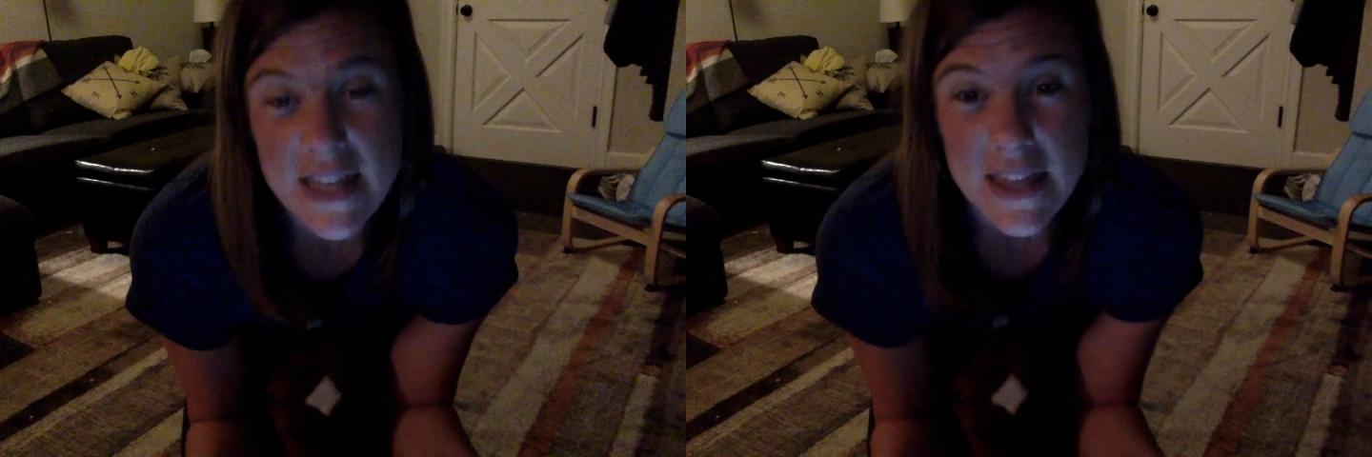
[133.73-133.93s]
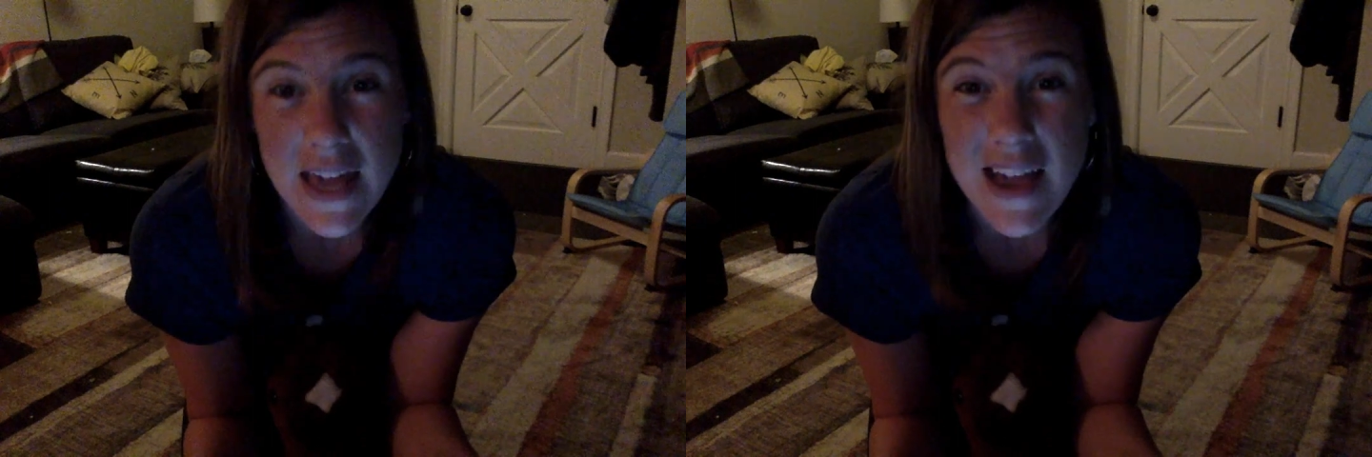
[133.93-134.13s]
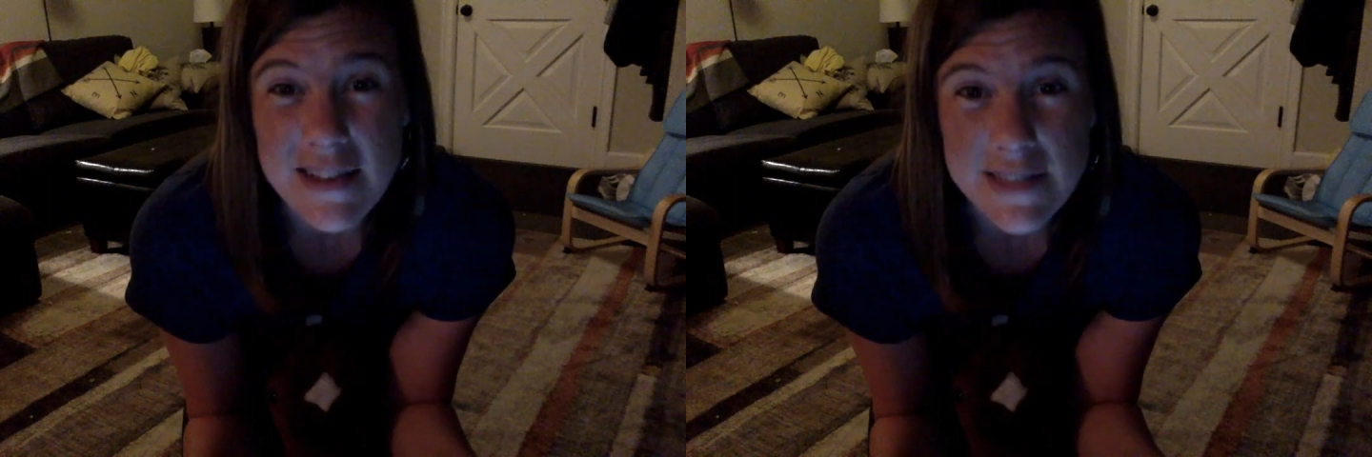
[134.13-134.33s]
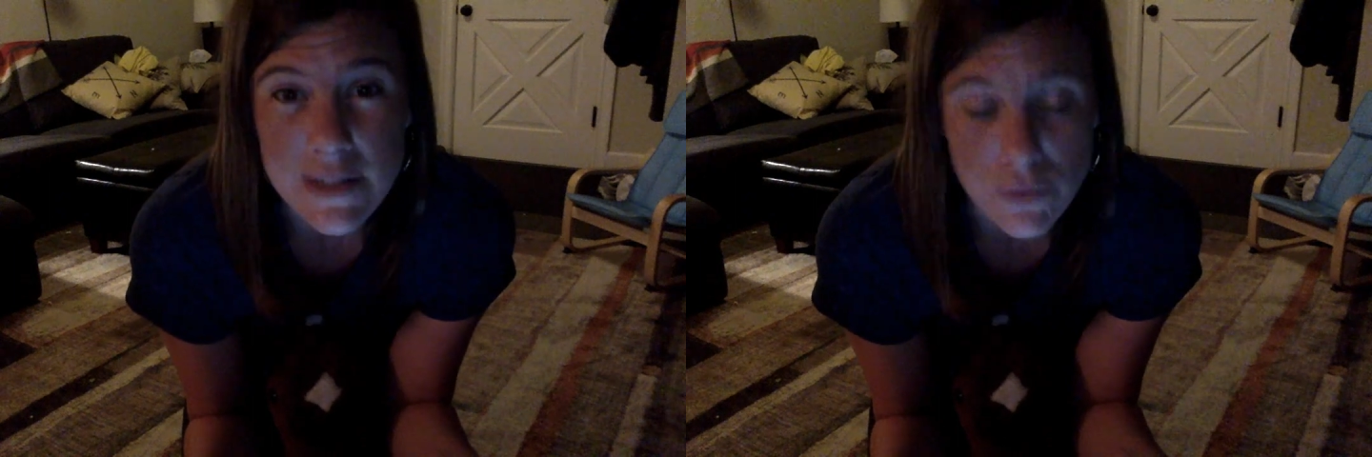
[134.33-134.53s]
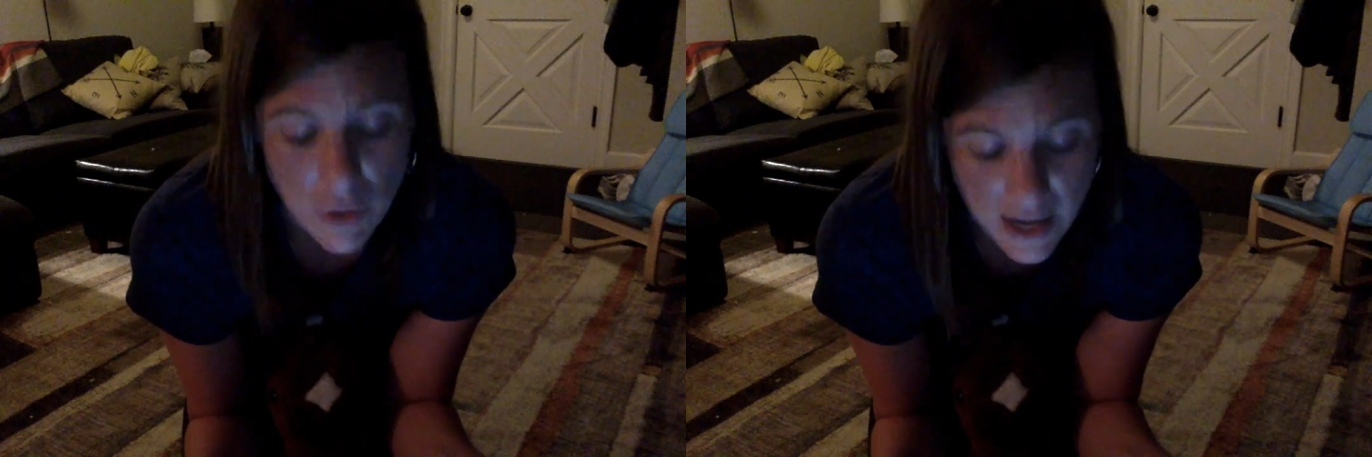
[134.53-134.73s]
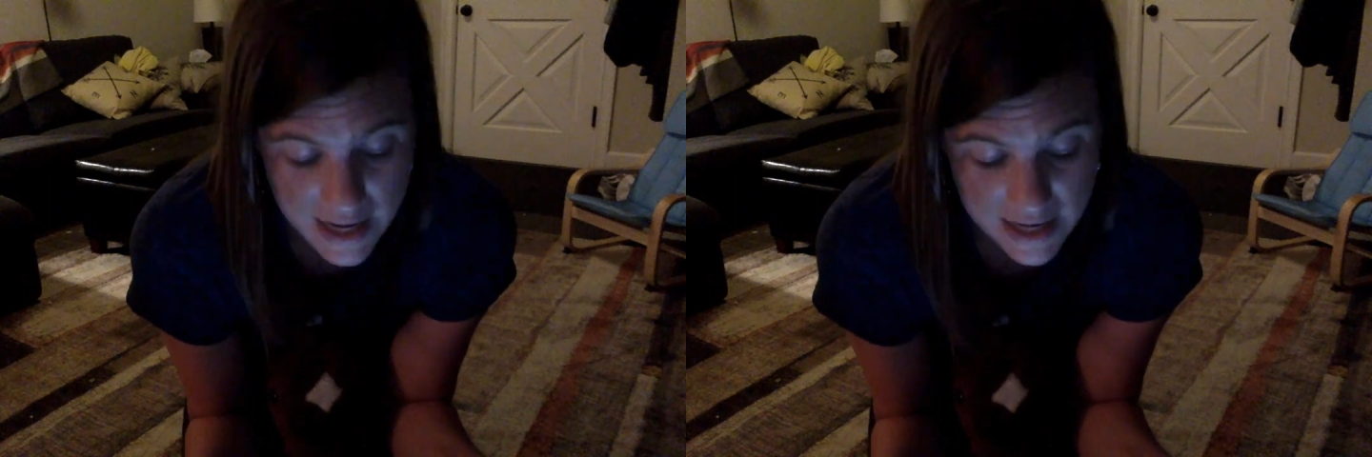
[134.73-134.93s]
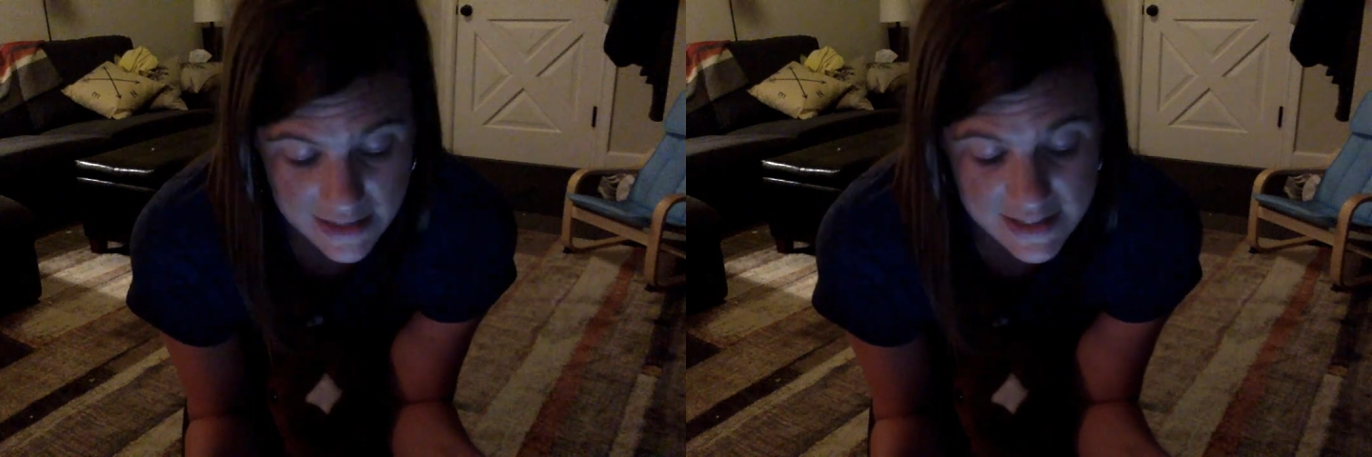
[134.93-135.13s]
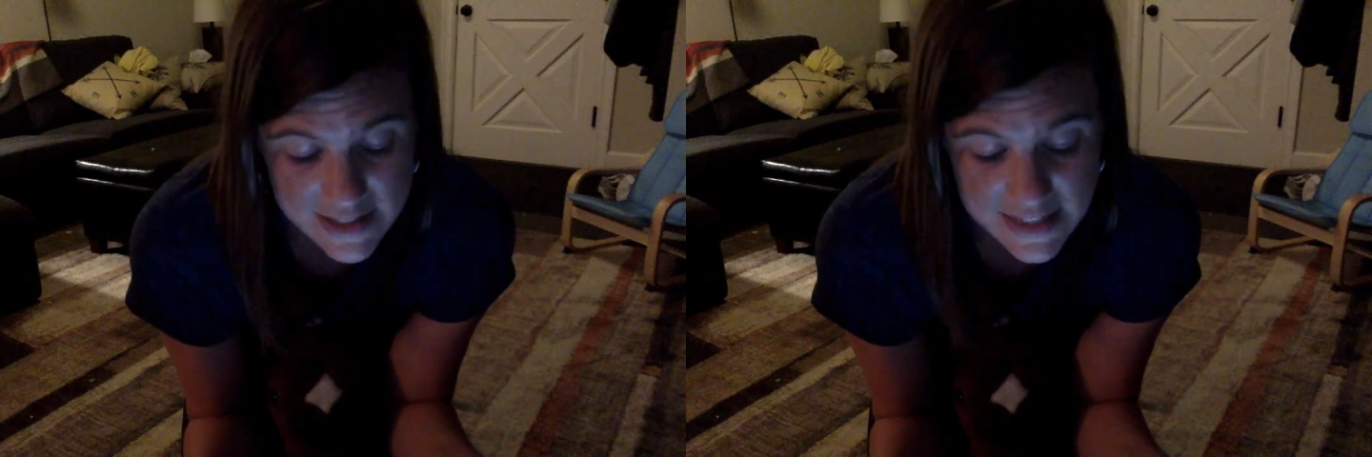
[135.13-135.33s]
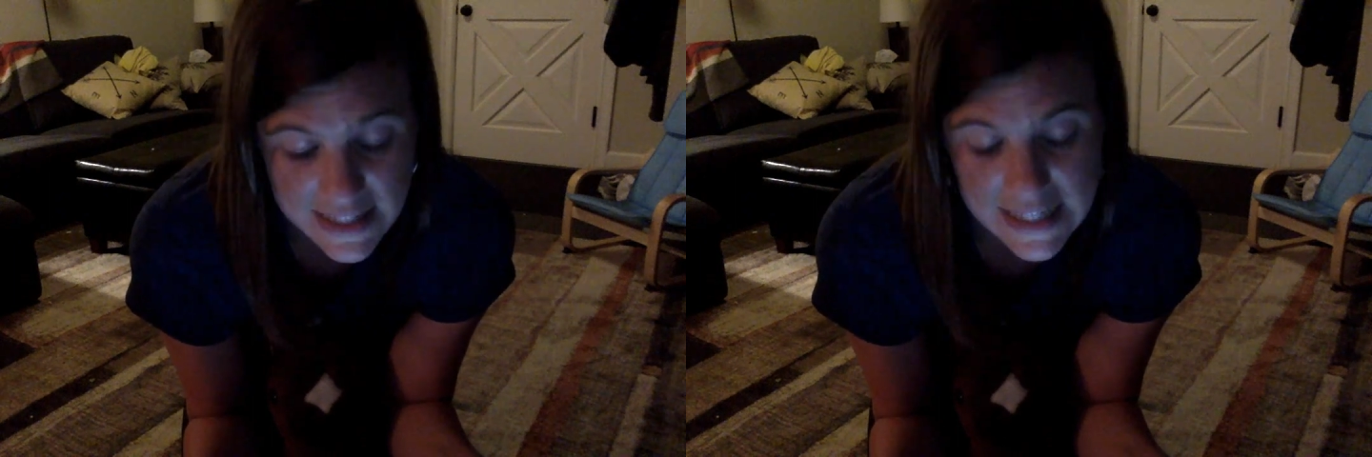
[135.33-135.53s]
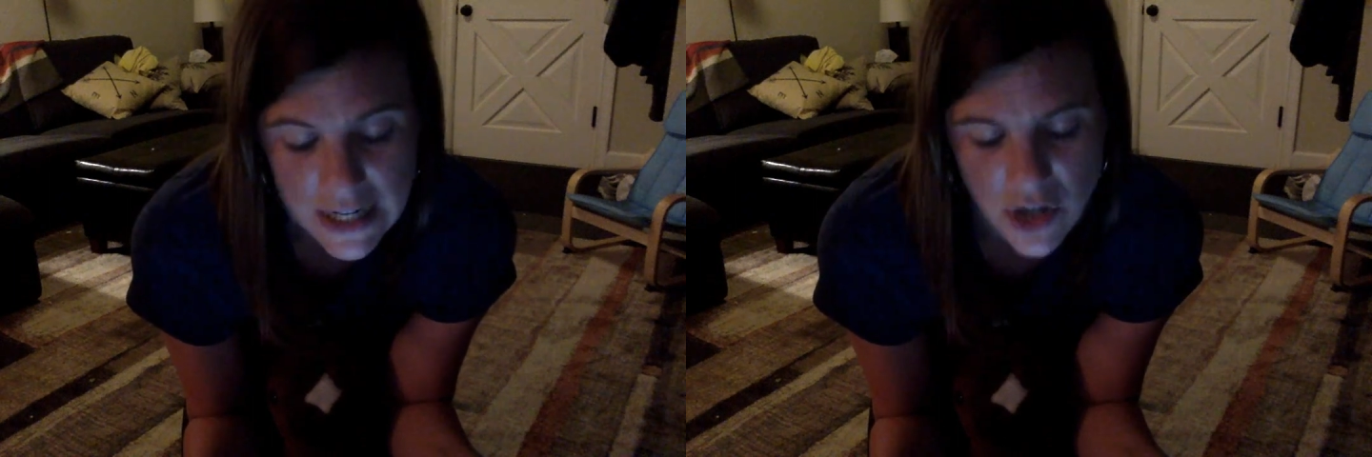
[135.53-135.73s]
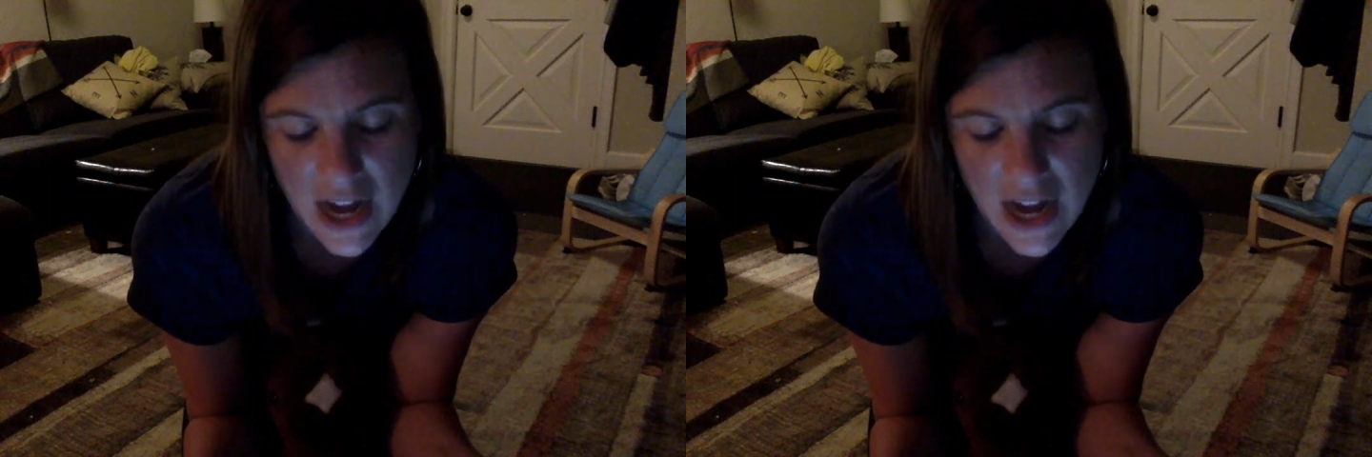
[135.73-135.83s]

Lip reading: the icy rain stinging our